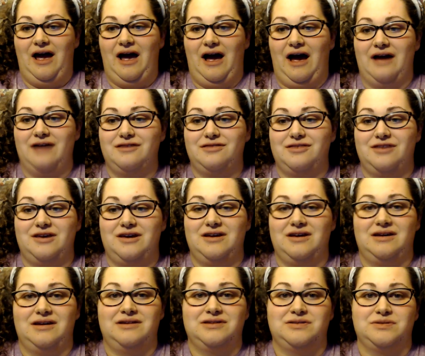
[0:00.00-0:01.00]
I think
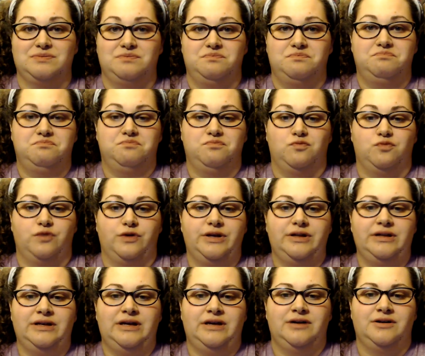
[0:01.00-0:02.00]
it's
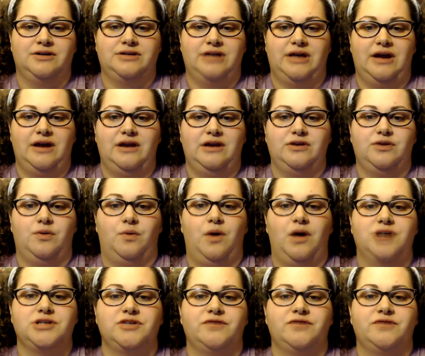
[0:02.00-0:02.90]
really entertaining to watch.